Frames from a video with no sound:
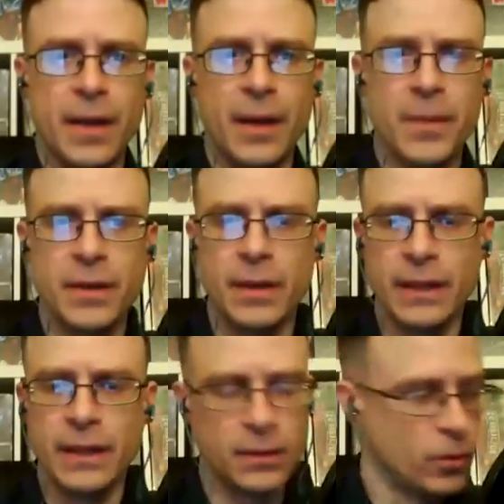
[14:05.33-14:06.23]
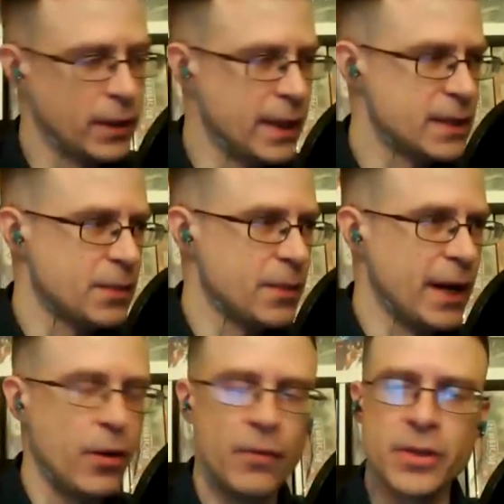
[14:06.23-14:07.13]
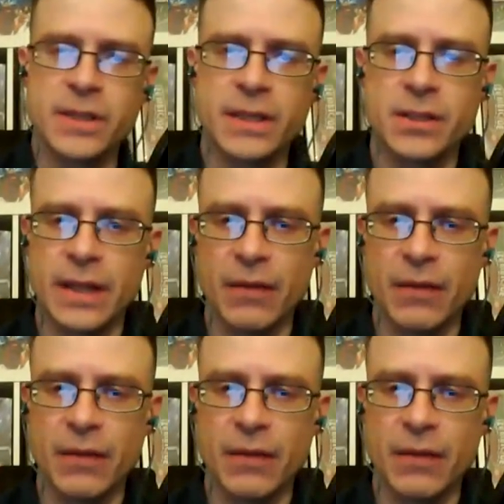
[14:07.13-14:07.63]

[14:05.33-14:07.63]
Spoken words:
mean, it totally is. I mean, I know ever since